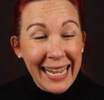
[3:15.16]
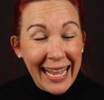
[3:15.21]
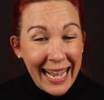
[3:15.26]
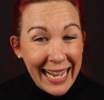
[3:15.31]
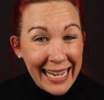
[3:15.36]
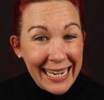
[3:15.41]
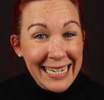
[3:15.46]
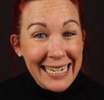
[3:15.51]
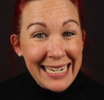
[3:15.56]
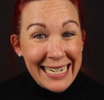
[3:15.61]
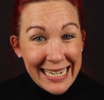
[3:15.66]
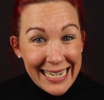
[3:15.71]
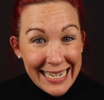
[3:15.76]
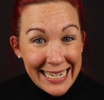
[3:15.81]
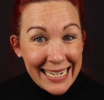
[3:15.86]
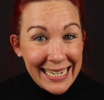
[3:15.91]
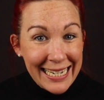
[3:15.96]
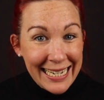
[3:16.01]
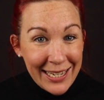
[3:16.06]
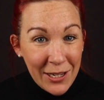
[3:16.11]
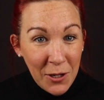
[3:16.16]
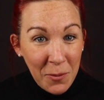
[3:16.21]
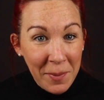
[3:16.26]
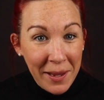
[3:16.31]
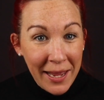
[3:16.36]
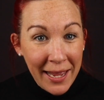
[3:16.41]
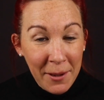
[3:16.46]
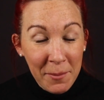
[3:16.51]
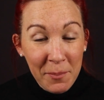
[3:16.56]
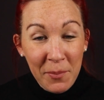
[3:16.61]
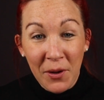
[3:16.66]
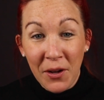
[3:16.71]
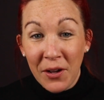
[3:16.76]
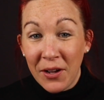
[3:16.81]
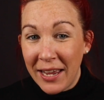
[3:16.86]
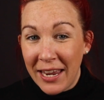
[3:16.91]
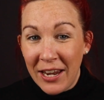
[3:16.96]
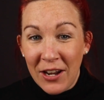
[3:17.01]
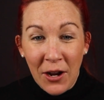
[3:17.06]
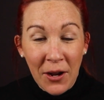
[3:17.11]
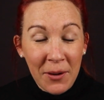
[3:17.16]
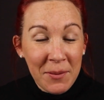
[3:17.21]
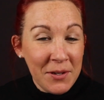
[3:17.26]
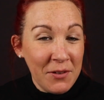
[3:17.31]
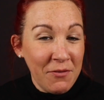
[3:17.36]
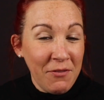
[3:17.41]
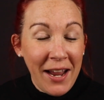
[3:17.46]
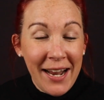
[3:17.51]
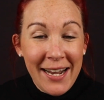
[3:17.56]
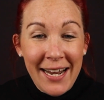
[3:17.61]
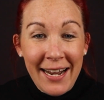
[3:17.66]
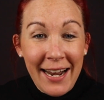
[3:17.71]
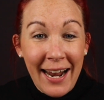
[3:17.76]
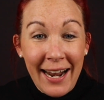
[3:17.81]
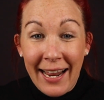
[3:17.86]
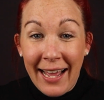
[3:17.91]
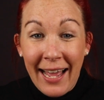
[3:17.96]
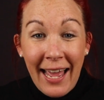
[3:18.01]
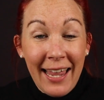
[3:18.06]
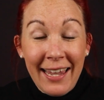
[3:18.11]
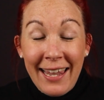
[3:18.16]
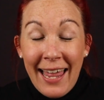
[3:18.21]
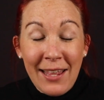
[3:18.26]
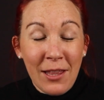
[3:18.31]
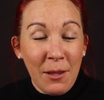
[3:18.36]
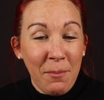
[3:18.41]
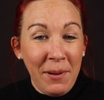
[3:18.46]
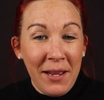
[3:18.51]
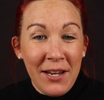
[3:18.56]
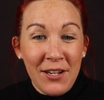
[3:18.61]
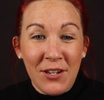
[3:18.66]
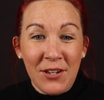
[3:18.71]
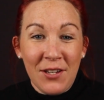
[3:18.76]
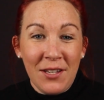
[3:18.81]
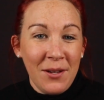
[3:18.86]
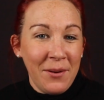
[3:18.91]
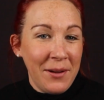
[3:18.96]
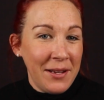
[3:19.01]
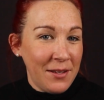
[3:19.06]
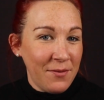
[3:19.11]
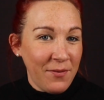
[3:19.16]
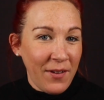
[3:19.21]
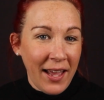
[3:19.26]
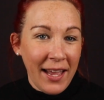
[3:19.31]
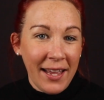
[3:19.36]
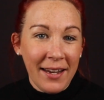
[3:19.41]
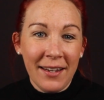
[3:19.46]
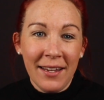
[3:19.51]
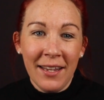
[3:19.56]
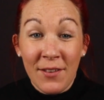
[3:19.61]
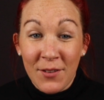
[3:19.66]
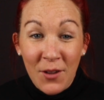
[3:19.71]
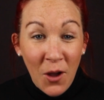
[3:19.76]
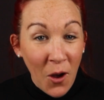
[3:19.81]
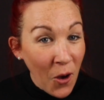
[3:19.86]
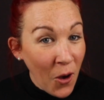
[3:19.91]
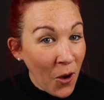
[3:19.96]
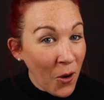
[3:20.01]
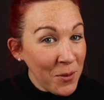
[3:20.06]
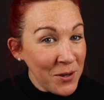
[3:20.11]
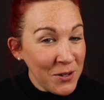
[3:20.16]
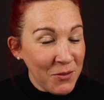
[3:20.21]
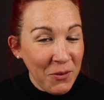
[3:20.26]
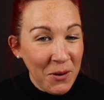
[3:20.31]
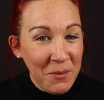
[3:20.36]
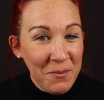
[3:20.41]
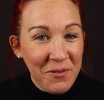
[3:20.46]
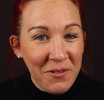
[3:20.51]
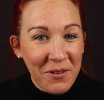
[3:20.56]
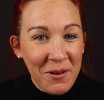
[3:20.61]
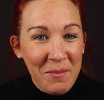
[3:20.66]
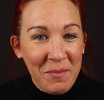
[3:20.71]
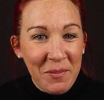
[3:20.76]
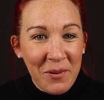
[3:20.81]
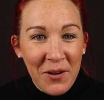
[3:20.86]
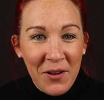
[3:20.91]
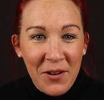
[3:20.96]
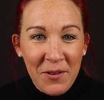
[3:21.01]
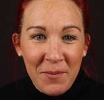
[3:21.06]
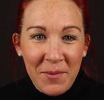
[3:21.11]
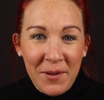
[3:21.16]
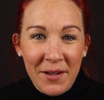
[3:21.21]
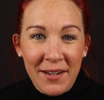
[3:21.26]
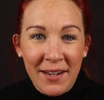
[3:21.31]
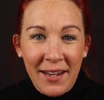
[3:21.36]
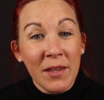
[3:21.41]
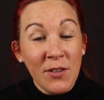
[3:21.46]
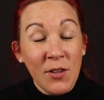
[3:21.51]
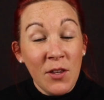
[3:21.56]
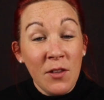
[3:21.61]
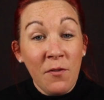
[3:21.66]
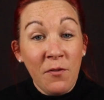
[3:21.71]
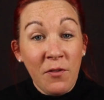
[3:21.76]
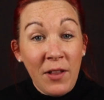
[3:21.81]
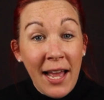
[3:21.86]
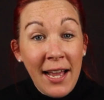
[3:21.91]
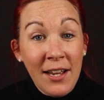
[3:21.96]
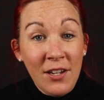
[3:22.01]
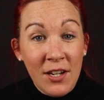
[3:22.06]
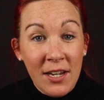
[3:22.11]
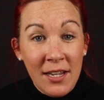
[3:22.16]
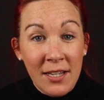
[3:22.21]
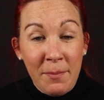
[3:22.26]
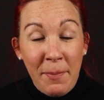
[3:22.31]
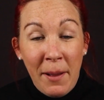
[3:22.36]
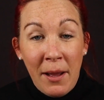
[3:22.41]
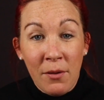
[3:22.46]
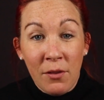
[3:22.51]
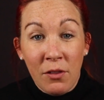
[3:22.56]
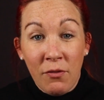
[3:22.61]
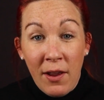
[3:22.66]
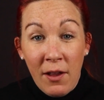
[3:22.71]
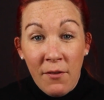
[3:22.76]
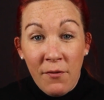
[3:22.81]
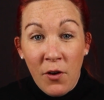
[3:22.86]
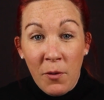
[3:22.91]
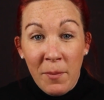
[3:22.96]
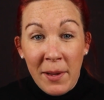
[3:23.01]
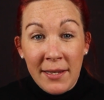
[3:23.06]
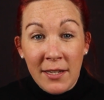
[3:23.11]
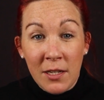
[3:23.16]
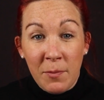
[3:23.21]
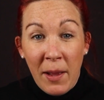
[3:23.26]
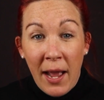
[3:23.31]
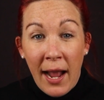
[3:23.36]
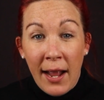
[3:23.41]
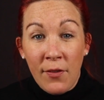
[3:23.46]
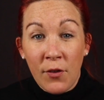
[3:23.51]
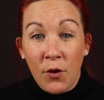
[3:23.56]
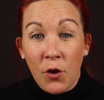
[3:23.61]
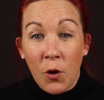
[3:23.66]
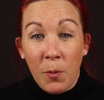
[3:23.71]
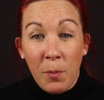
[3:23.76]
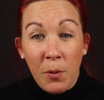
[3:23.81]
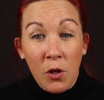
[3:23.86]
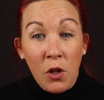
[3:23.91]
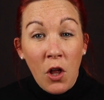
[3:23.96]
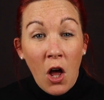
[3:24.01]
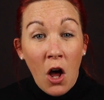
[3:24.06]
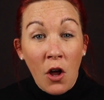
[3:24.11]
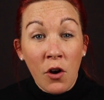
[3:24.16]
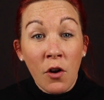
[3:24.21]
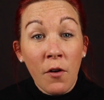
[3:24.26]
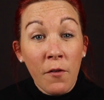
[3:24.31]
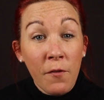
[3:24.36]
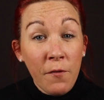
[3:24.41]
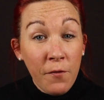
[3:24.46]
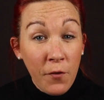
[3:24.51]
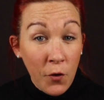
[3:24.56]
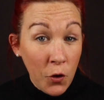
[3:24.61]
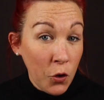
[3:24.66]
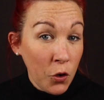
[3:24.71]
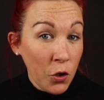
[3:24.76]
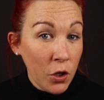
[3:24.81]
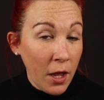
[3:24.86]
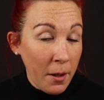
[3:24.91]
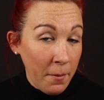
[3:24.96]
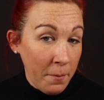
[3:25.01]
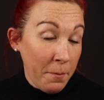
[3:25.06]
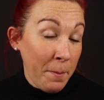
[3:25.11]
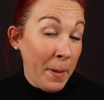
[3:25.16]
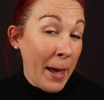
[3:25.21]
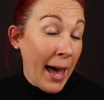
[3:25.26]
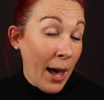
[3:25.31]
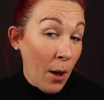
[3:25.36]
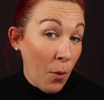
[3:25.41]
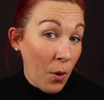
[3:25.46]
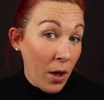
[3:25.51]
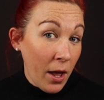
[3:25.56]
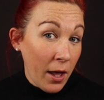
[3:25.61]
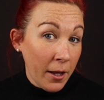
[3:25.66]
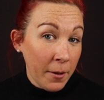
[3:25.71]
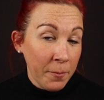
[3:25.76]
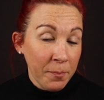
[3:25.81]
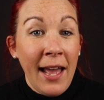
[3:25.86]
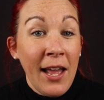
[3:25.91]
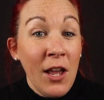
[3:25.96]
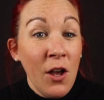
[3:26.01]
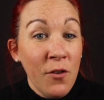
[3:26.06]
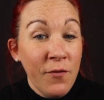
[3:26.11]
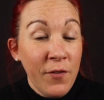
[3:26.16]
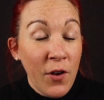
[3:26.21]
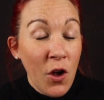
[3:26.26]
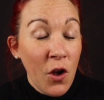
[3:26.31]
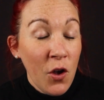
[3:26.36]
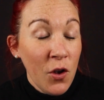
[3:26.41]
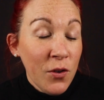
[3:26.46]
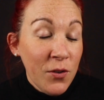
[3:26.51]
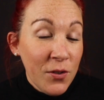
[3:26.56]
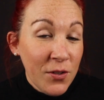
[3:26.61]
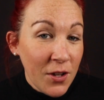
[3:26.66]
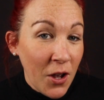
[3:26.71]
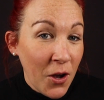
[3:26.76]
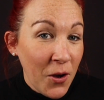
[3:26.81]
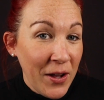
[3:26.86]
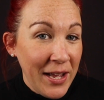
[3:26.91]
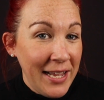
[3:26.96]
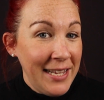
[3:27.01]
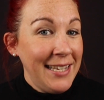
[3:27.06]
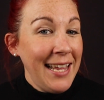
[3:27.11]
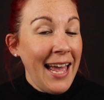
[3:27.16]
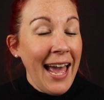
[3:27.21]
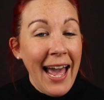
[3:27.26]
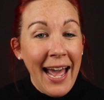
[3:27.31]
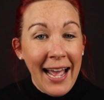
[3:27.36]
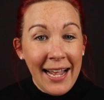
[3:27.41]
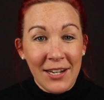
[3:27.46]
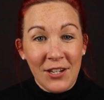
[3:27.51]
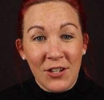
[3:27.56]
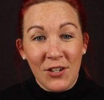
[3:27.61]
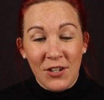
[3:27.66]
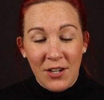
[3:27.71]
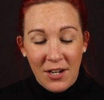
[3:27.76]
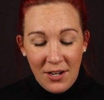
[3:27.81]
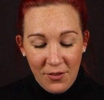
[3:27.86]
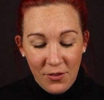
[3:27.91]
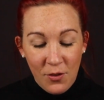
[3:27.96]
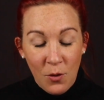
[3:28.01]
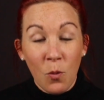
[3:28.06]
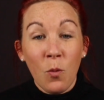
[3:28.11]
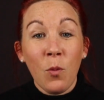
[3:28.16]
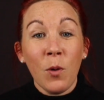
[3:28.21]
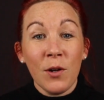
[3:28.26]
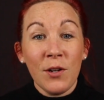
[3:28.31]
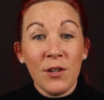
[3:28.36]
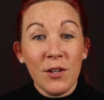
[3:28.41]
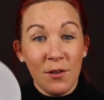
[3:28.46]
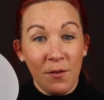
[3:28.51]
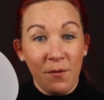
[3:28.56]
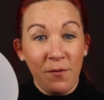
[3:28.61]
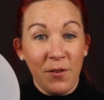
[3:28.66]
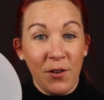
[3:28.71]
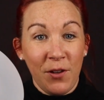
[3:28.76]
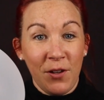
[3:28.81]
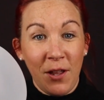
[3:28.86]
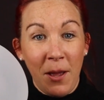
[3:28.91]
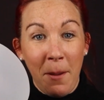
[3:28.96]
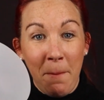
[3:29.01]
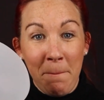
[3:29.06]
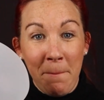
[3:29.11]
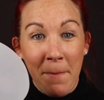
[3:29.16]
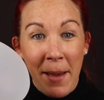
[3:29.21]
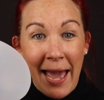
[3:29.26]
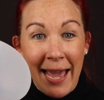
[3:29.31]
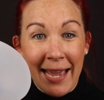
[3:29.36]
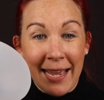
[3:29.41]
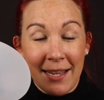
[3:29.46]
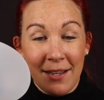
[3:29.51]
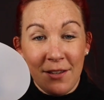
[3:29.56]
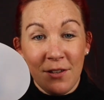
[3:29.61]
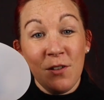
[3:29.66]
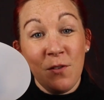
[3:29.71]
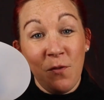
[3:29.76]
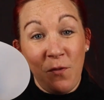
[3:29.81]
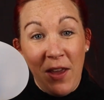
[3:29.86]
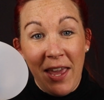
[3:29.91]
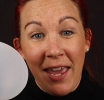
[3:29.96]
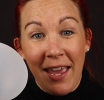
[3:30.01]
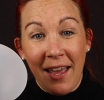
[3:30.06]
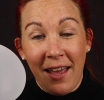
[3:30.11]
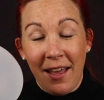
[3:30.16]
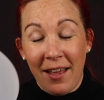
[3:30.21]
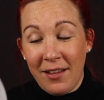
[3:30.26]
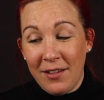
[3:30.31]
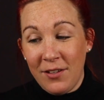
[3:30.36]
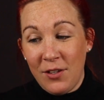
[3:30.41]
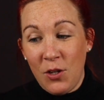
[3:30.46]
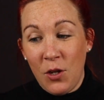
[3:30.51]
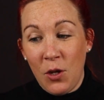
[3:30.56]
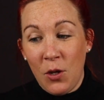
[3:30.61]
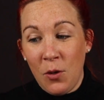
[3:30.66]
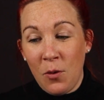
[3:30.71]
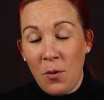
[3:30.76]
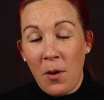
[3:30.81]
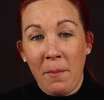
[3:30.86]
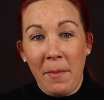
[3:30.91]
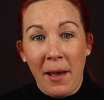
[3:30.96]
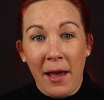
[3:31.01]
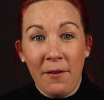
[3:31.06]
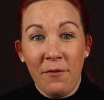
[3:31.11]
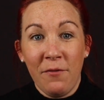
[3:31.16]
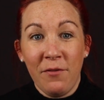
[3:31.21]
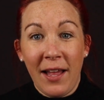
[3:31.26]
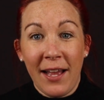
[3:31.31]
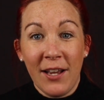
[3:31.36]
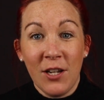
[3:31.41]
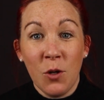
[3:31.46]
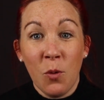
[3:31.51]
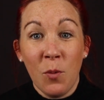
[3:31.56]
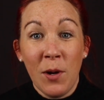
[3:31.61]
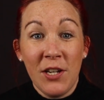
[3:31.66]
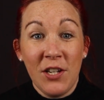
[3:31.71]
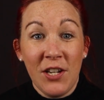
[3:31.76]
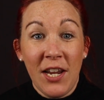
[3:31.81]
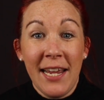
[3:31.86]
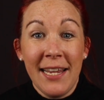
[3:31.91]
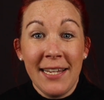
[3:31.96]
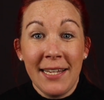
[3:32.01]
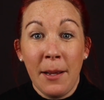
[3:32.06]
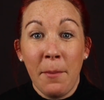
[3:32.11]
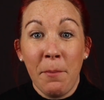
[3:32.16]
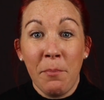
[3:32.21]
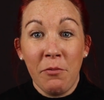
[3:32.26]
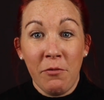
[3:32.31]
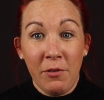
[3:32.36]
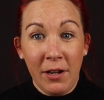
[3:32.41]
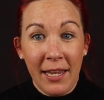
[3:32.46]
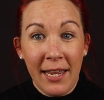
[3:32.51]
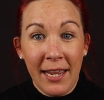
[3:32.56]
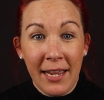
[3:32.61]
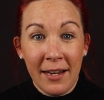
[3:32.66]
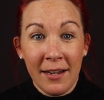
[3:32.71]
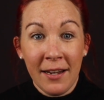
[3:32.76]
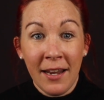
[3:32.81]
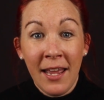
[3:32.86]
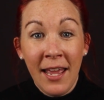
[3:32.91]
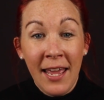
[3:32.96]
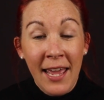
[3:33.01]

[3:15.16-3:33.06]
kind of did a little bit, but you know, it was raining and I like the picture, so it's fine. There's always room for improvement. So the flash is about 3 or 4 meters behind the couple on full power. I have also attached the wonderful MagSphere to my flash, which is brilliant.